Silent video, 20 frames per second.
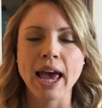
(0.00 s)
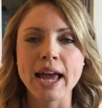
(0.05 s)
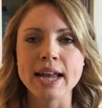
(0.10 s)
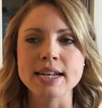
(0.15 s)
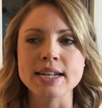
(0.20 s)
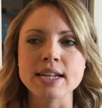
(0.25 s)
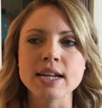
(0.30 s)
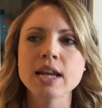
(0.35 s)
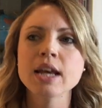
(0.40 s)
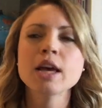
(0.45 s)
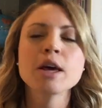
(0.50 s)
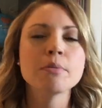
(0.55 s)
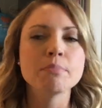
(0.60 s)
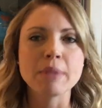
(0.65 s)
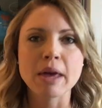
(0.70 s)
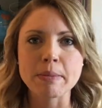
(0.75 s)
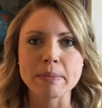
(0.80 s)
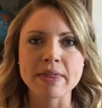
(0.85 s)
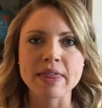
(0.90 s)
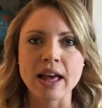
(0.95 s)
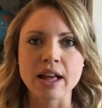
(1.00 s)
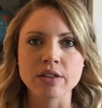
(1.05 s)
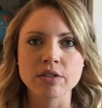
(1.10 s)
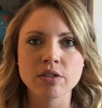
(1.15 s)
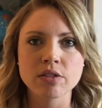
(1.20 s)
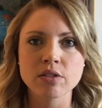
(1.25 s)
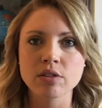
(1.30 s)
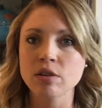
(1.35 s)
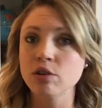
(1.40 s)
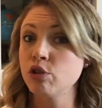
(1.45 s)
and maybe
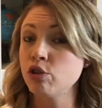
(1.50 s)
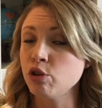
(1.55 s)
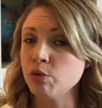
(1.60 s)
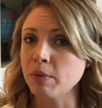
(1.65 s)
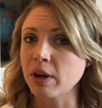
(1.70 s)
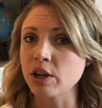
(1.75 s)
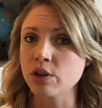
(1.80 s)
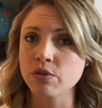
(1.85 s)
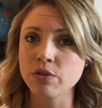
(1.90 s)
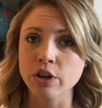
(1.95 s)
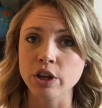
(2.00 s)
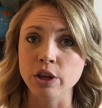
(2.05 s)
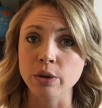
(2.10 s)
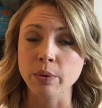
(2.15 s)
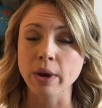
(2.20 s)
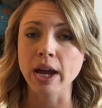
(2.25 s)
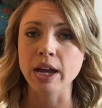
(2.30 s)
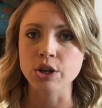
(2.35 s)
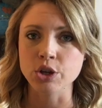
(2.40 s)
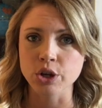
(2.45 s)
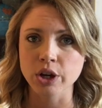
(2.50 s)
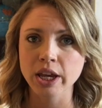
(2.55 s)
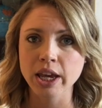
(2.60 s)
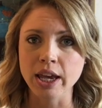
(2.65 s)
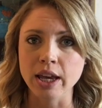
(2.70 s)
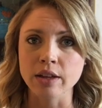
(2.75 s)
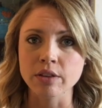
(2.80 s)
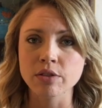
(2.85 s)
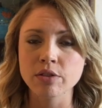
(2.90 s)
that's too much for you and your kids.